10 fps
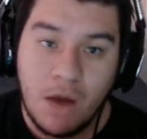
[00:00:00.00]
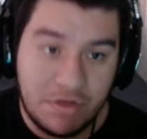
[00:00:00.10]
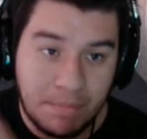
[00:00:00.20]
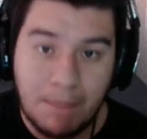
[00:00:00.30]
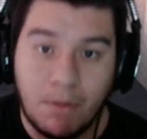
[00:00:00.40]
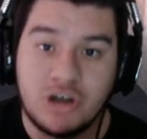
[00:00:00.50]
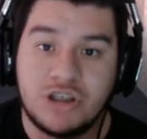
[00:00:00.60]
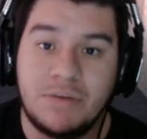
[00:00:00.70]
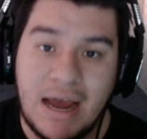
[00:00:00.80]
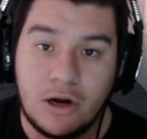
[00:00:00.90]
with my
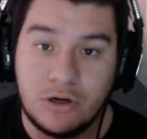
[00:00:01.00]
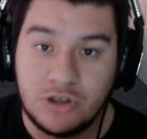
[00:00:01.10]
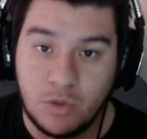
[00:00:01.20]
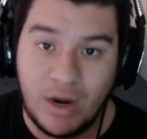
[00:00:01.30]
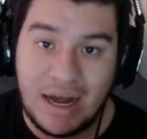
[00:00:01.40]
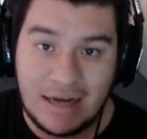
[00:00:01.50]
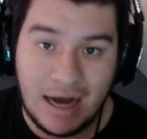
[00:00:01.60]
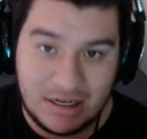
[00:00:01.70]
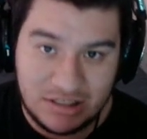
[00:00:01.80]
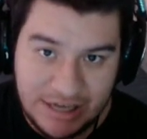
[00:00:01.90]
Martian Manhunter when I
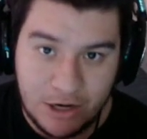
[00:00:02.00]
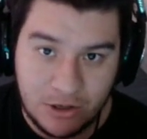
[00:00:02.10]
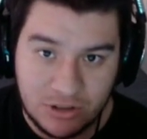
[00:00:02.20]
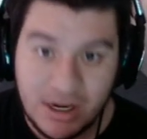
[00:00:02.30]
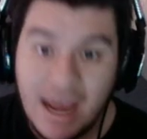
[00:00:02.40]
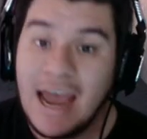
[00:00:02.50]
got his gears.